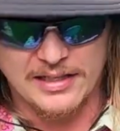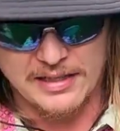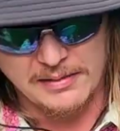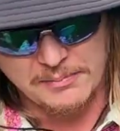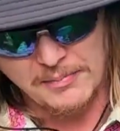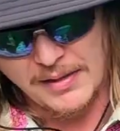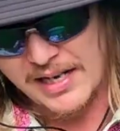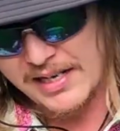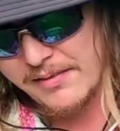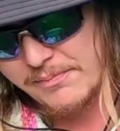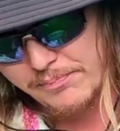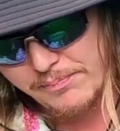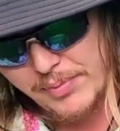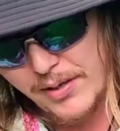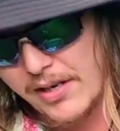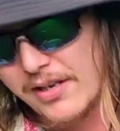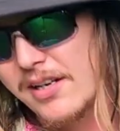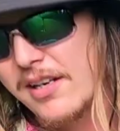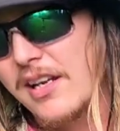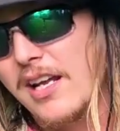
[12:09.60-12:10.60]
My
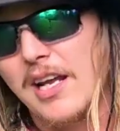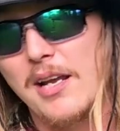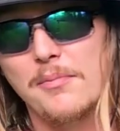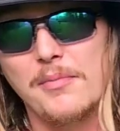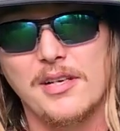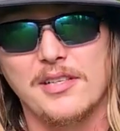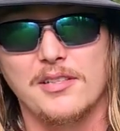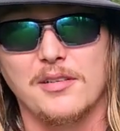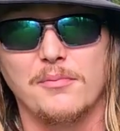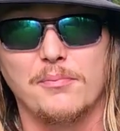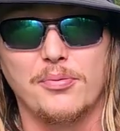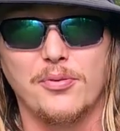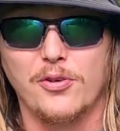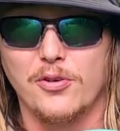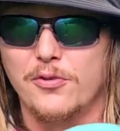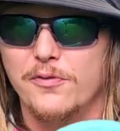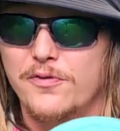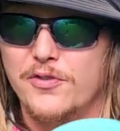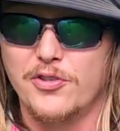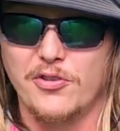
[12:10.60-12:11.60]
putting game has
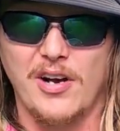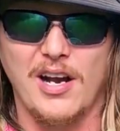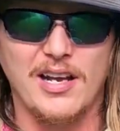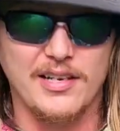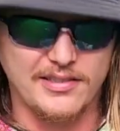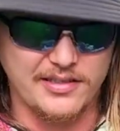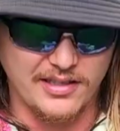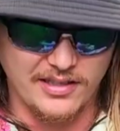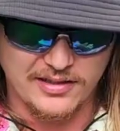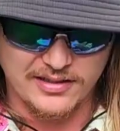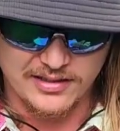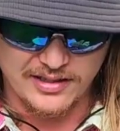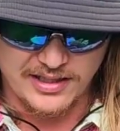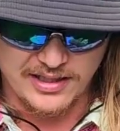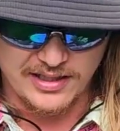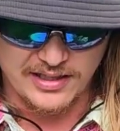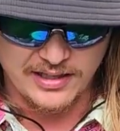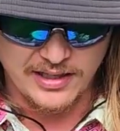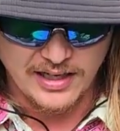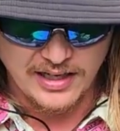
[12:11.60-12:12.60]
improved
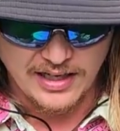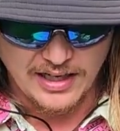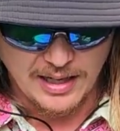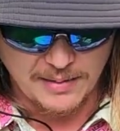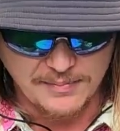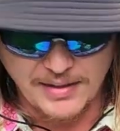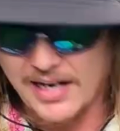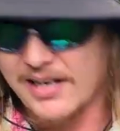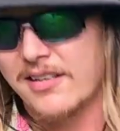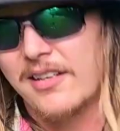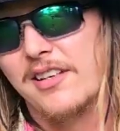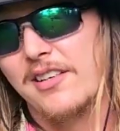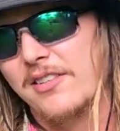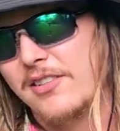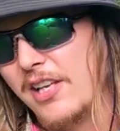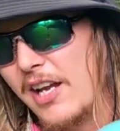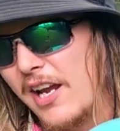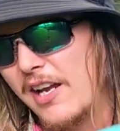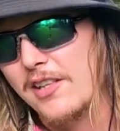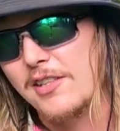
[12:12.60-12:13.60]
drastically. I'm not gonna
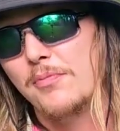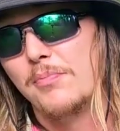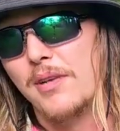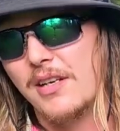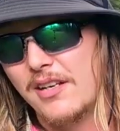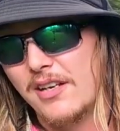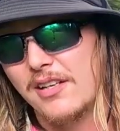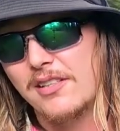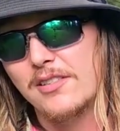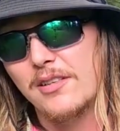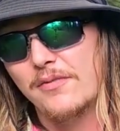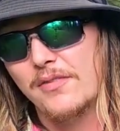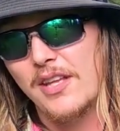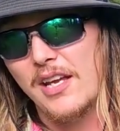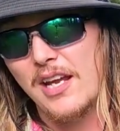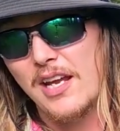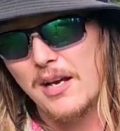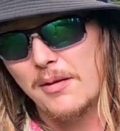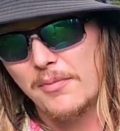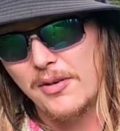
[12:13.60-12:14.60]
say it's because of the
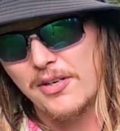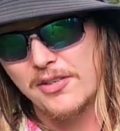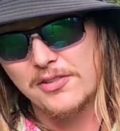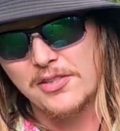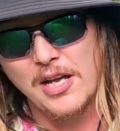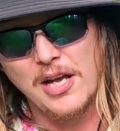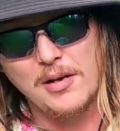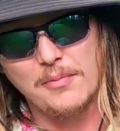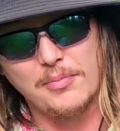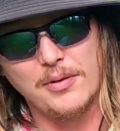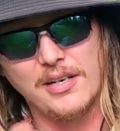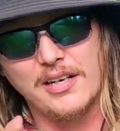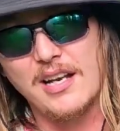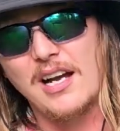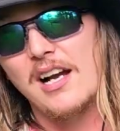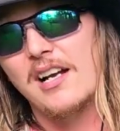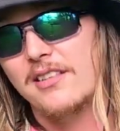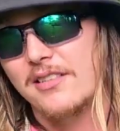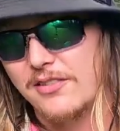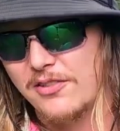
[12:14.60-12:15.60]
hammers, but
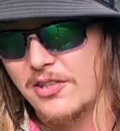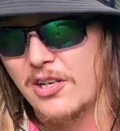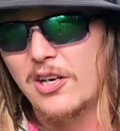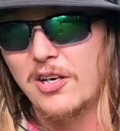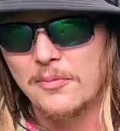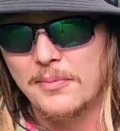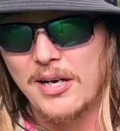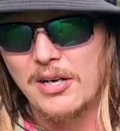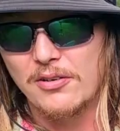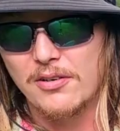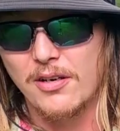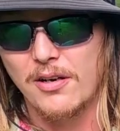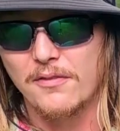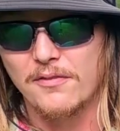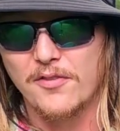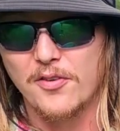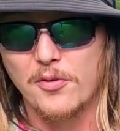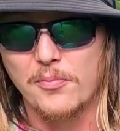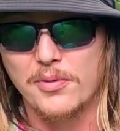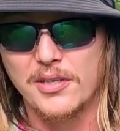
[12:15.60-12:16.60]
guys, it's all about
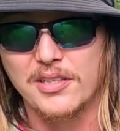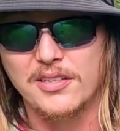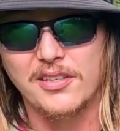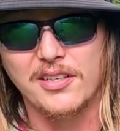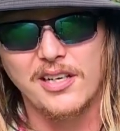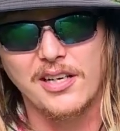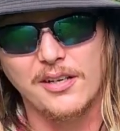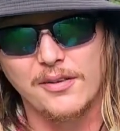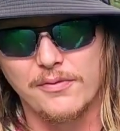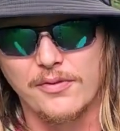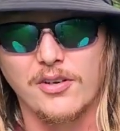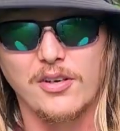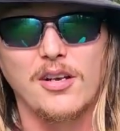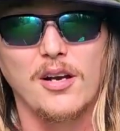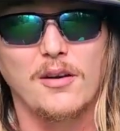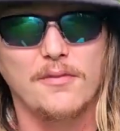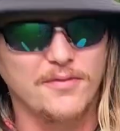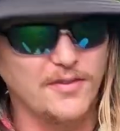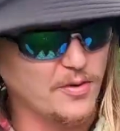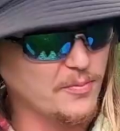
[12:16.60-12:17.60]
comfortability, and for
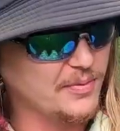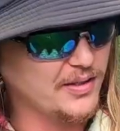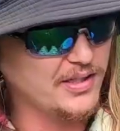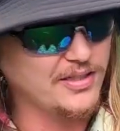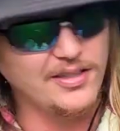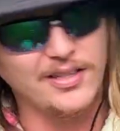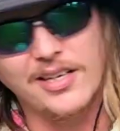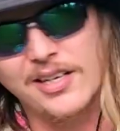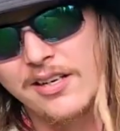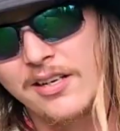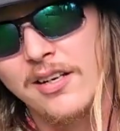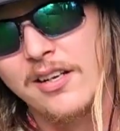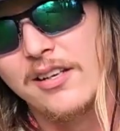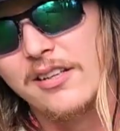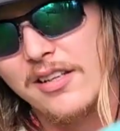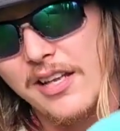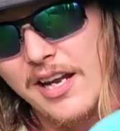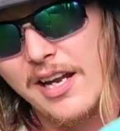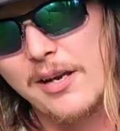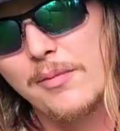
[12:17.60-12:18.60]
comfortability,
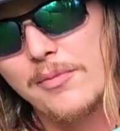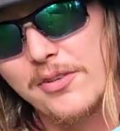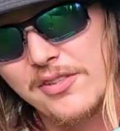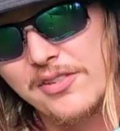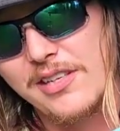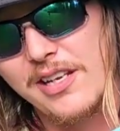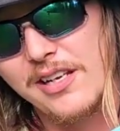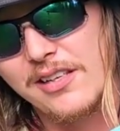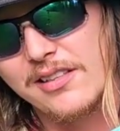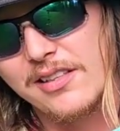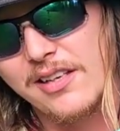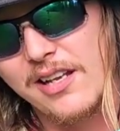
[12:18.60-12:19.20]
the hammers take the